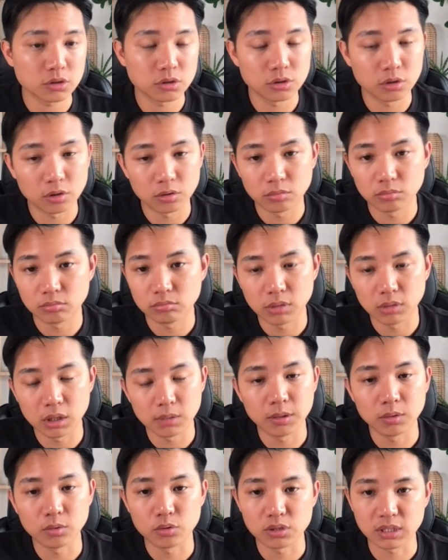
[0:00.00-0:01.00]
So
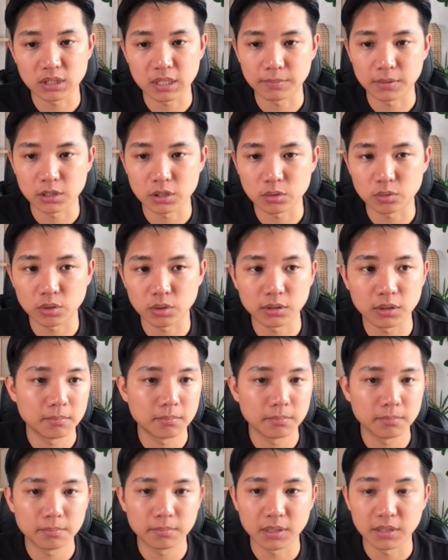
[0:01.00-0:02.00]
maybe we'll skip this one.
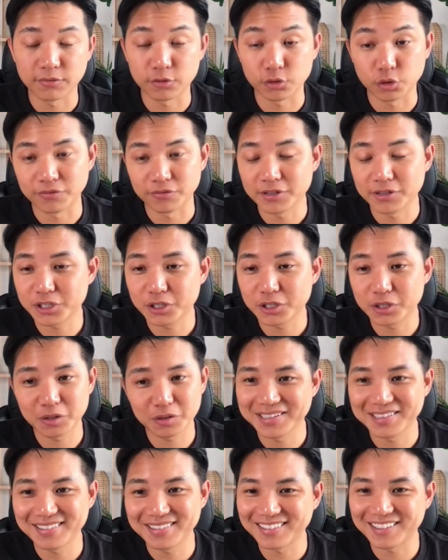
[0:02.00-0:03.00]
But if you're doing
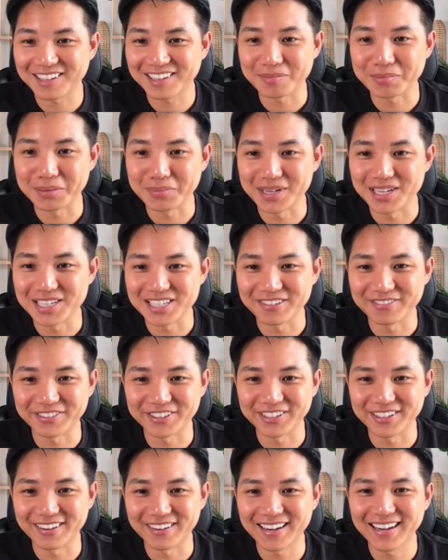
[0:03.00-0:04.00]
physical, that'd be amazing
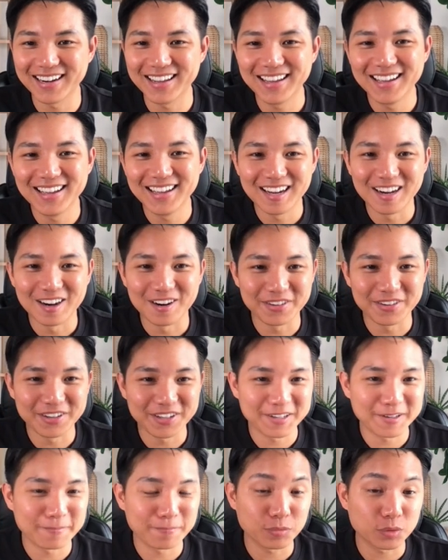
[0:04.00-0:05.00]
for you, all right? Over
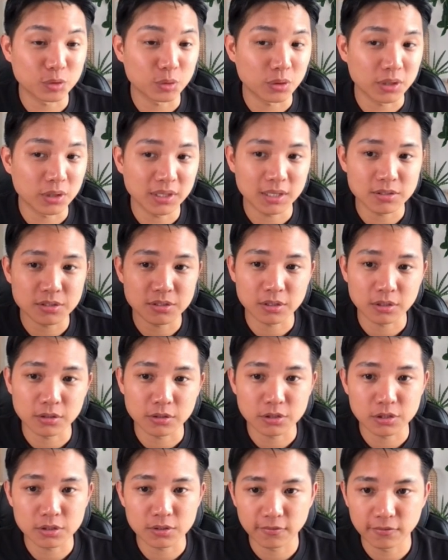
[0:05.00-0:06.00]
here,
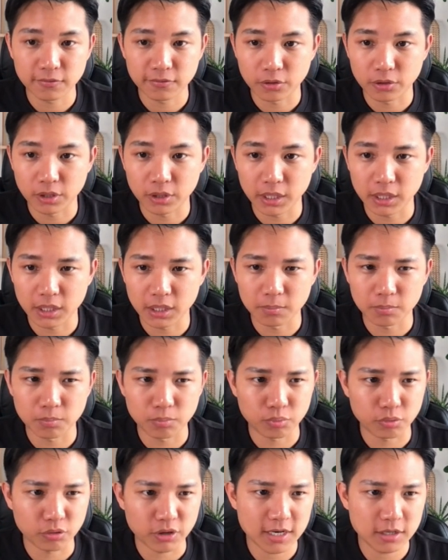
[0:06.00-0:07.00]
$20,000 for a
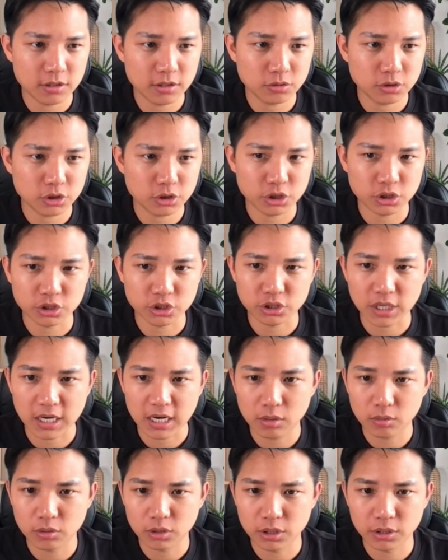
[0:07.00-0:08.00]
bridal
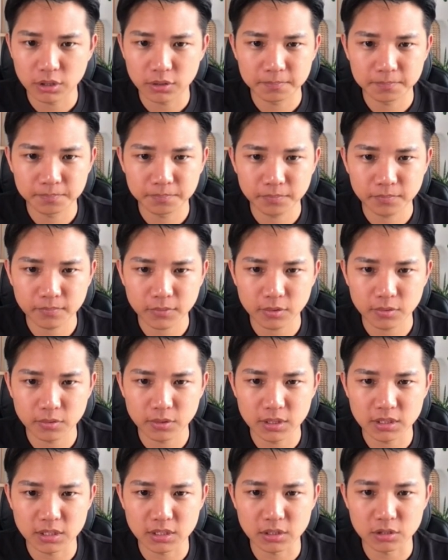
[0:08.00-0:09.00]
shower.
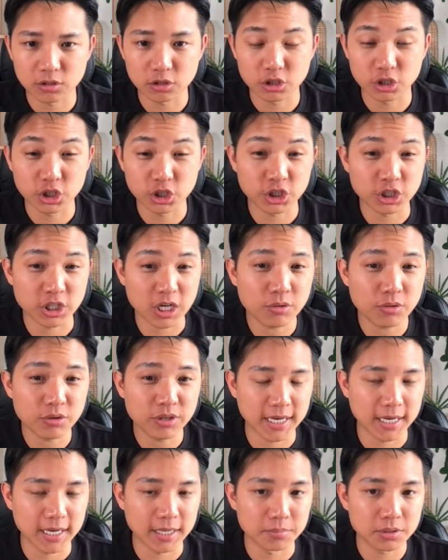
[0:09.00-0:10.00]
What is this? Shower
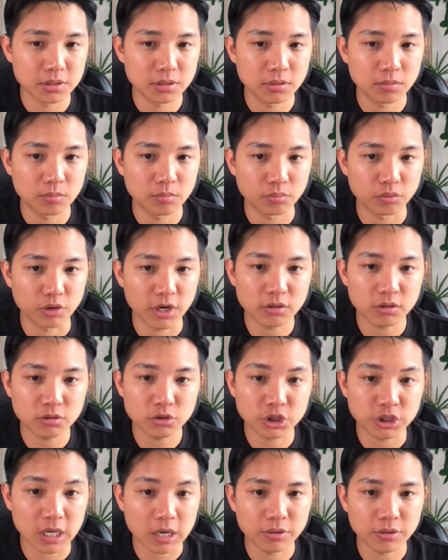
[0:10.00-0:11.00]
games, bridal
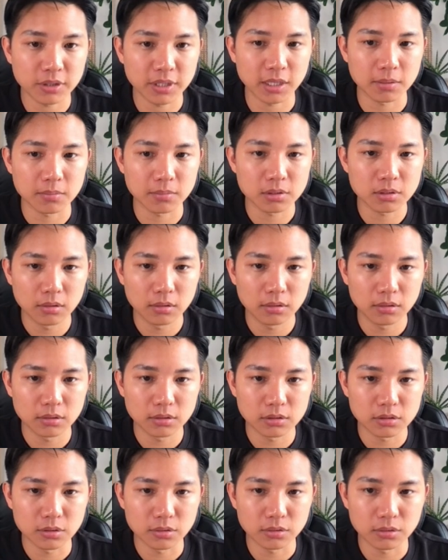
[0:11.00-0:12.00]
shower games.
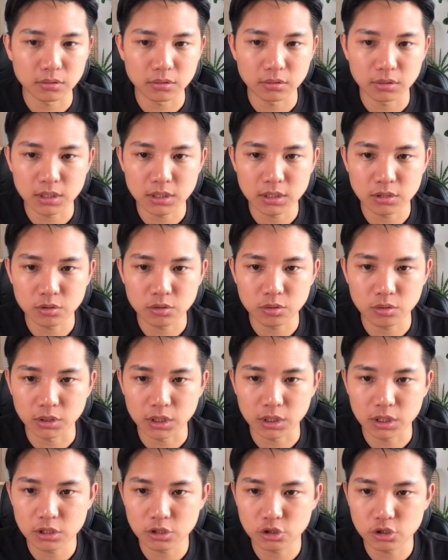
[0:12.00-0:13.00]
So this is cool.
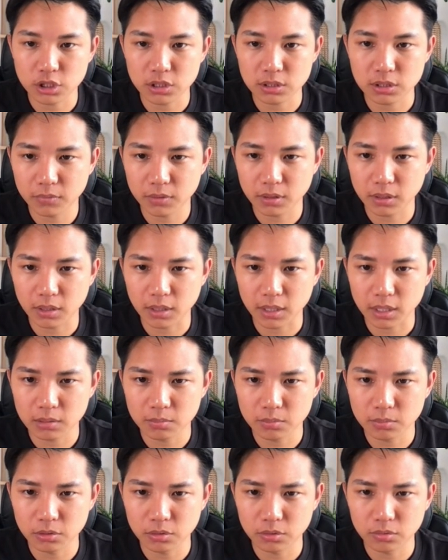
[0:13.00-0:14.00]
This is just
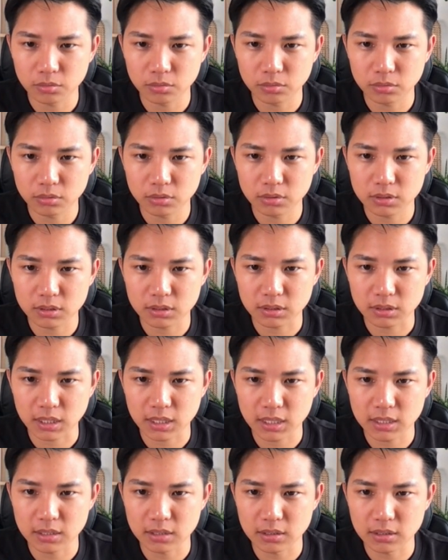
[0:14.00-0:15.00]
edible
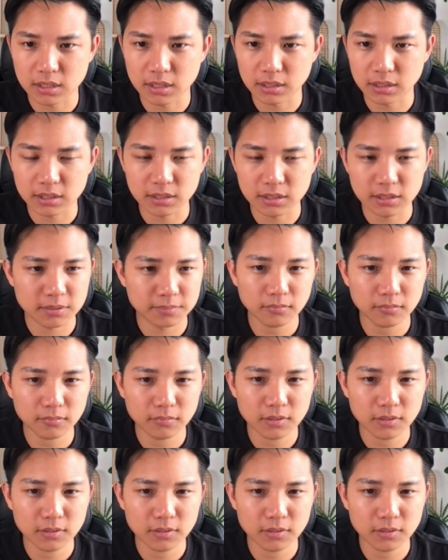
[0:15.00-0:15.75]
signs and tickets.